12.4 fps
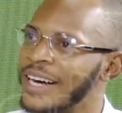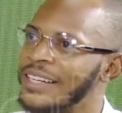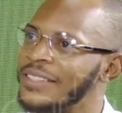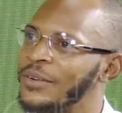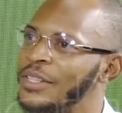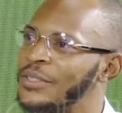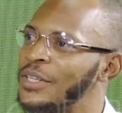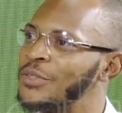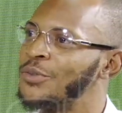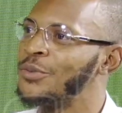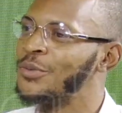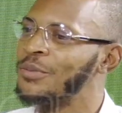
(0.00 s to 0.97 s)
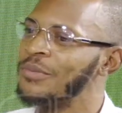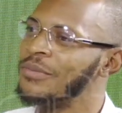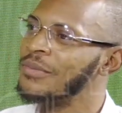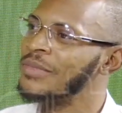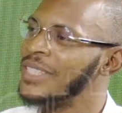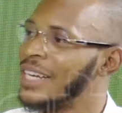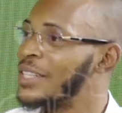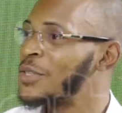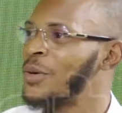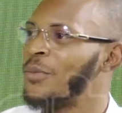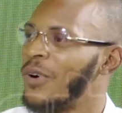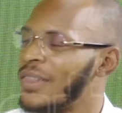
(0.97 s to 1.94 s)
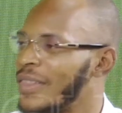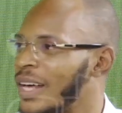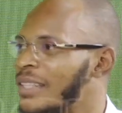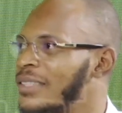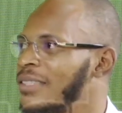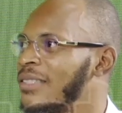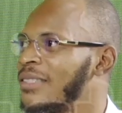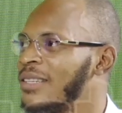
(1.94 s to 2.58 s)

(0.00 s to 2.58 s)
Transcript: and we're trying to get someone that